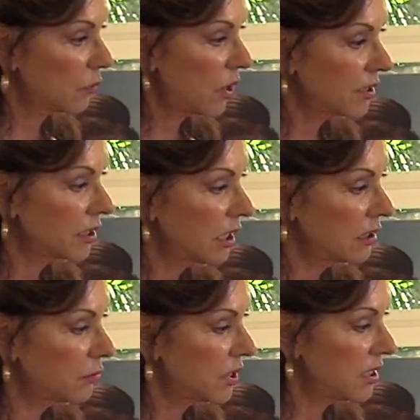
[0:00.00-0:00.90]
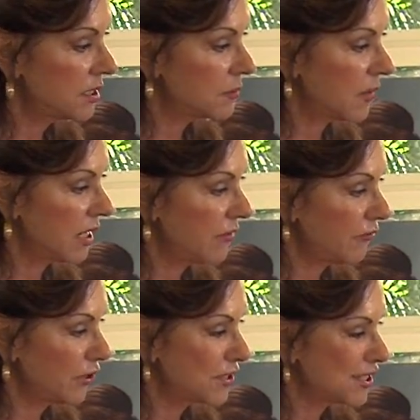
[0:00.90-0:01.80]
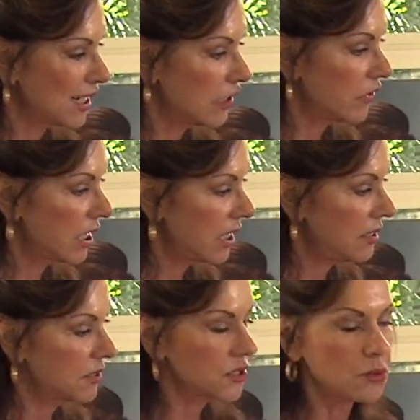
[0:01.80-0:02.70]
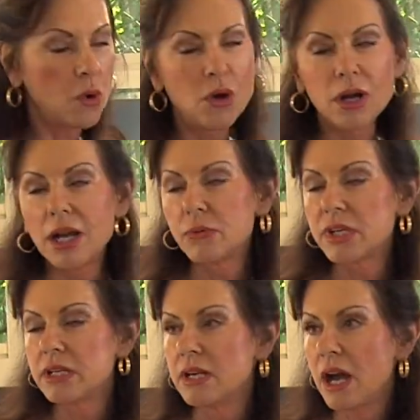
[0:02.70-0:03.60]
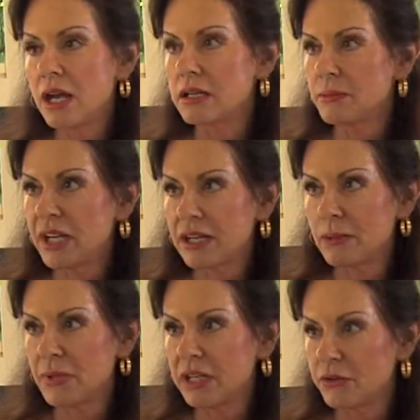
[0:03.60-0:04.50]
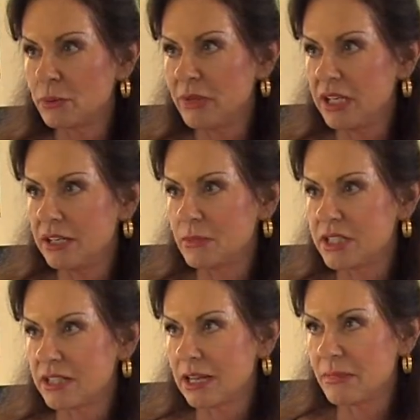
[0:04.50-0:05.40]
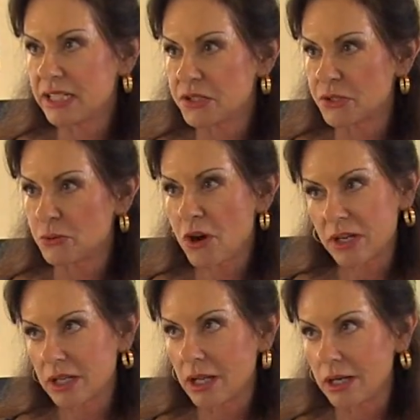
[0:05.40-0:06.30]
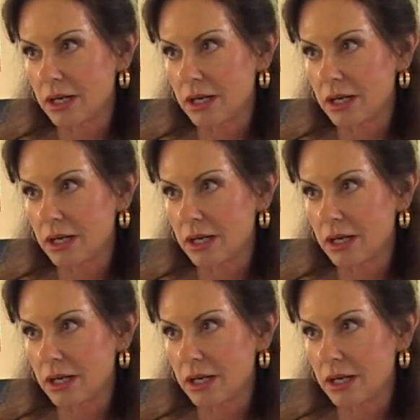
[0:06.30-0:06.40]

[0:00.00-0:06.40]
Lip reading: Watercolor was my first love, and I swore I would not pick up another medium until I mastered watercolor.